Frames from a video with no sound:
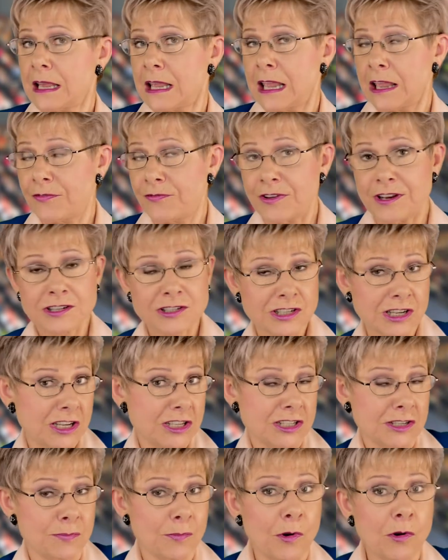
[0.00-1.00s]
If it's a
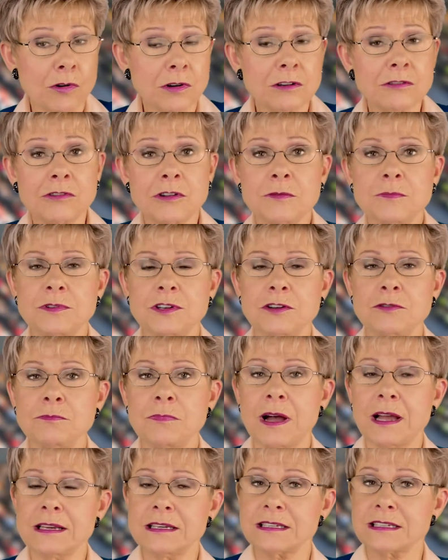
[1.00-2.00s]
small group, you
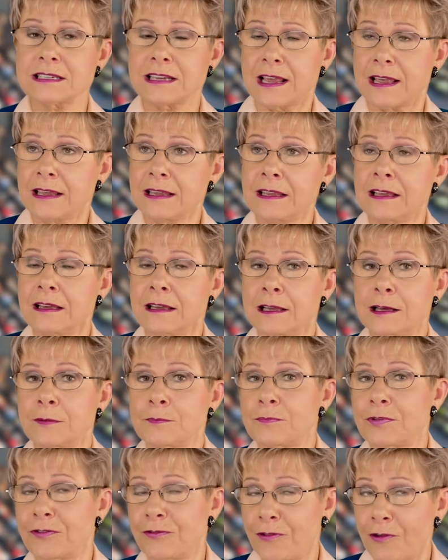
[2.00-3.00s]
might say,
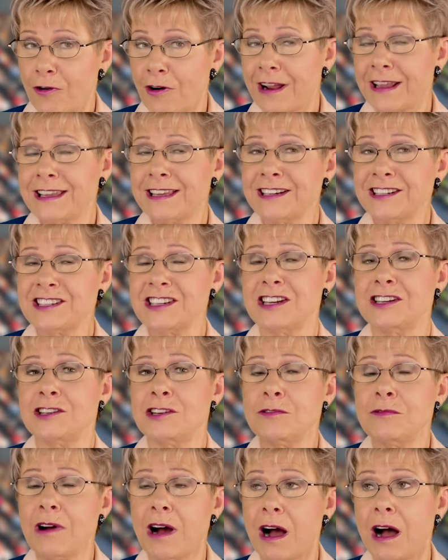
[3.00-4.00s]
before I
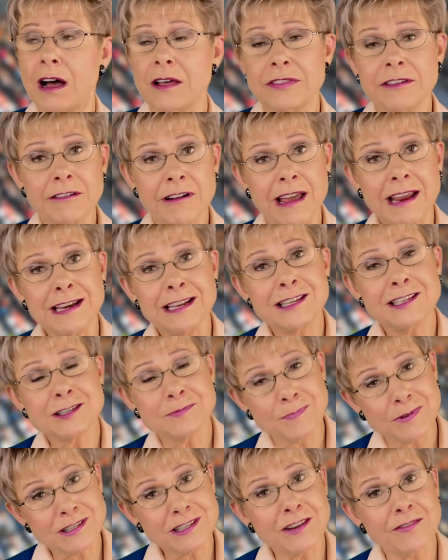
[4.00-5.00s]
continue, are there any
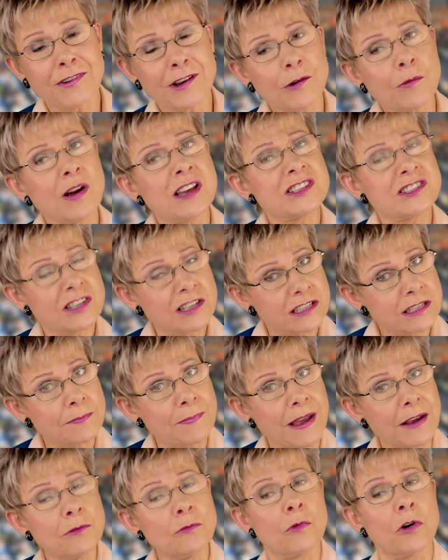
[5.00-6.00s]
specific questions
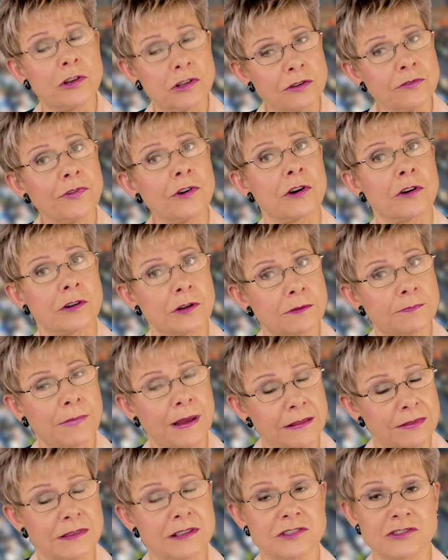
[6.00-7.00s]
about what you've heard
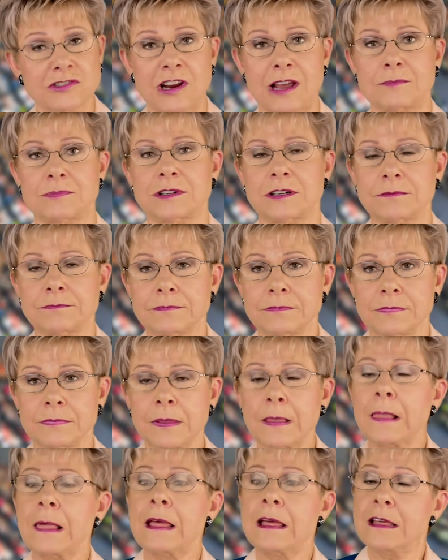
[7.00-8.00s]
about this chapter?
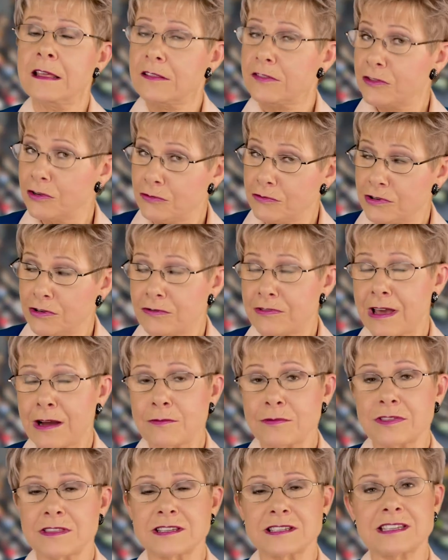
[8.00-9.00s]
You do that
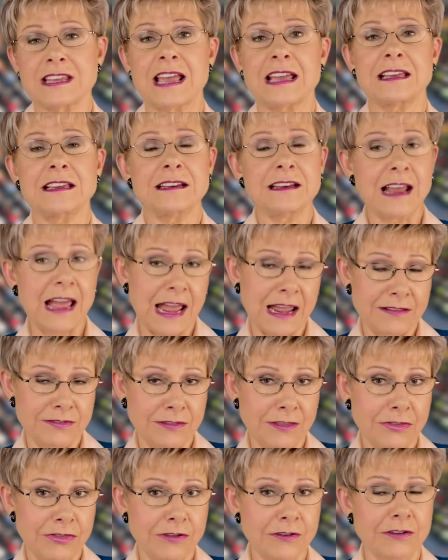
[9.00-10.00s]
with the second and
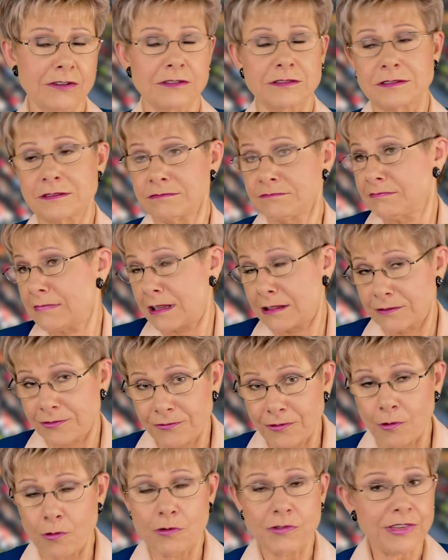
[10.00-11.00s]
the third and
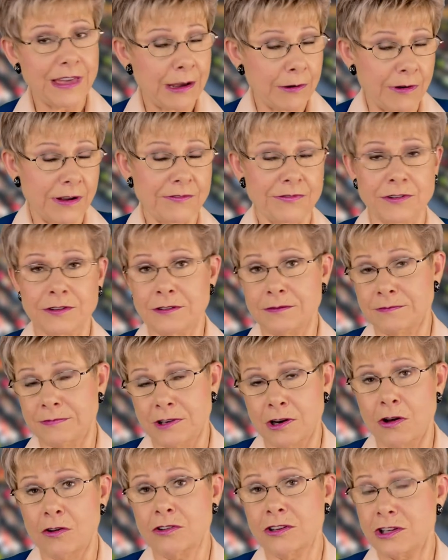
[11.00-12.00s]
fourth, however
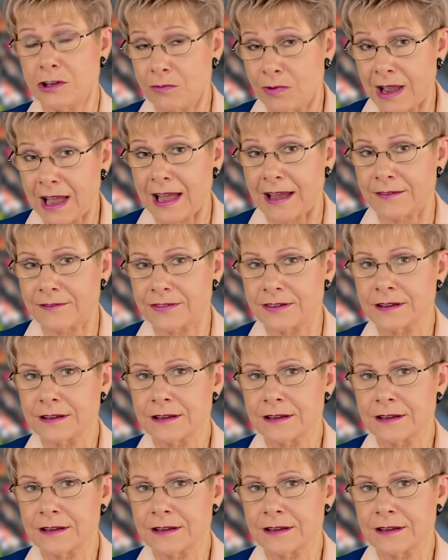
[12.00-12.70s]
long you have.